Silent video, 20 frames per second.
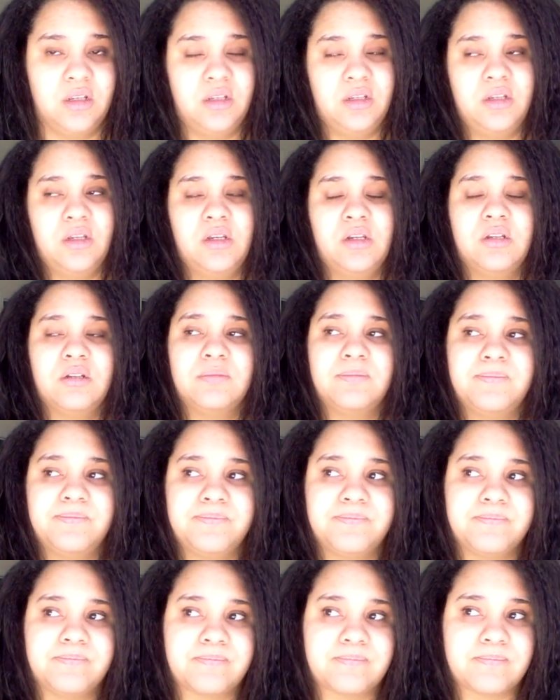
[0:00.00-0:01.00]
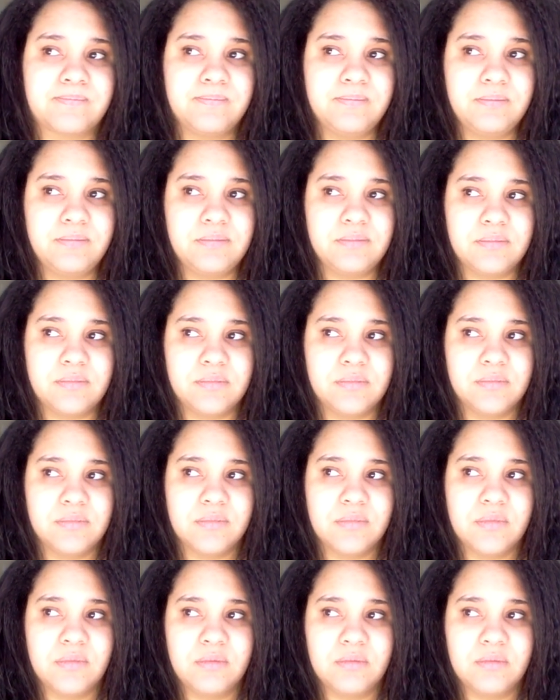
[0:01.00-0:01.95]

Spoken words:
Nothing is said.